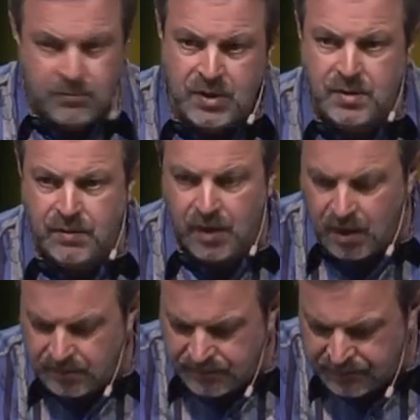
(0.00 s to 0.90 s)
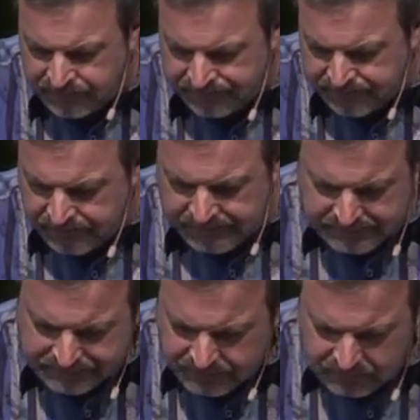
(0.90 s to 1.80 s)
Just a thought.
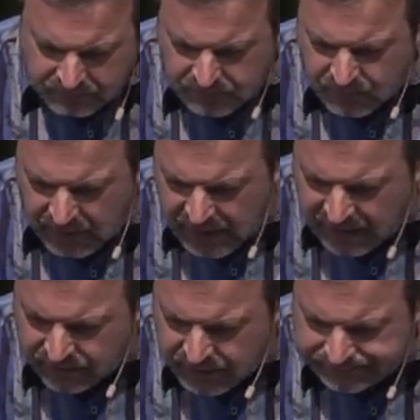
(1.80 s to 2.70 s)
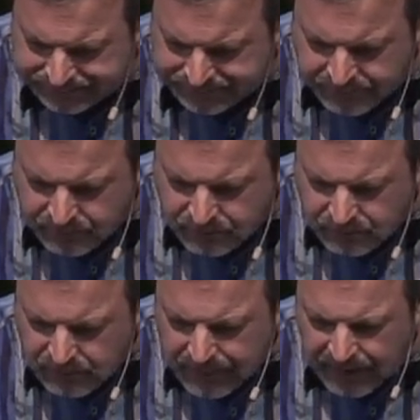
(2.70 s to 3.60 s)
Might have one.
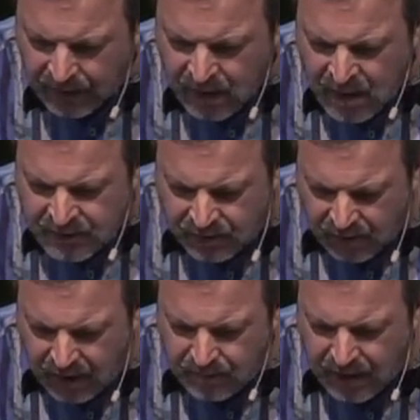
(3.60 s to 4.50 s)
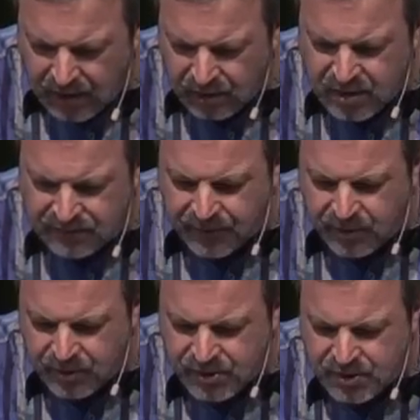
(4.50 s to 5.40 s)
So I'm not looking for
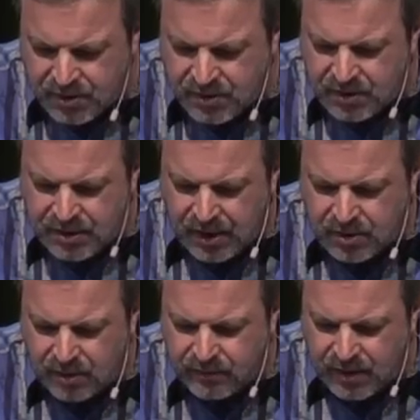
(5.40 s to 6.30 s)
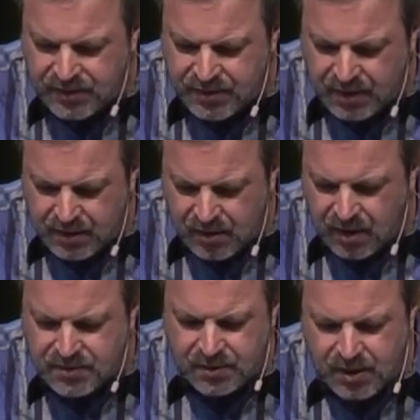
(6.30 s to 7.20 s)
Christians to take over our city.
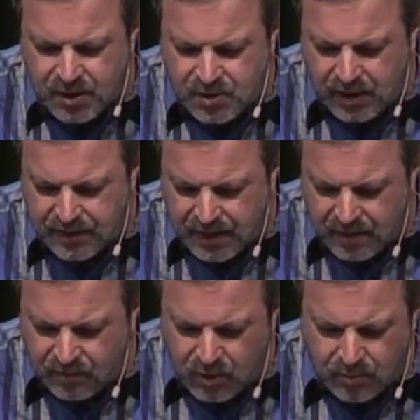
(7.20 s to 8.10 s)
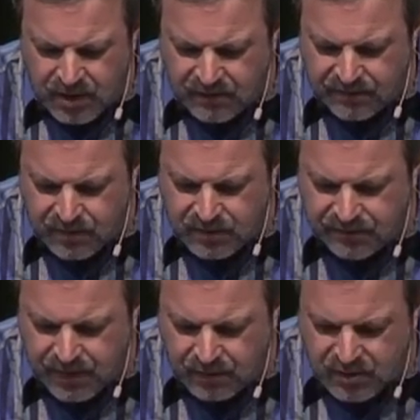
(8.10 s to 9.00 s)
Constantine tried that in Rome, and it was a
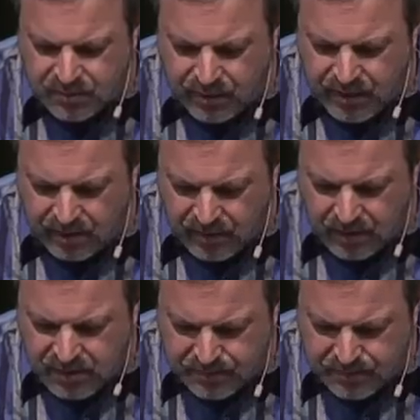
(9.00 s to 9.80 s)
failed experiment.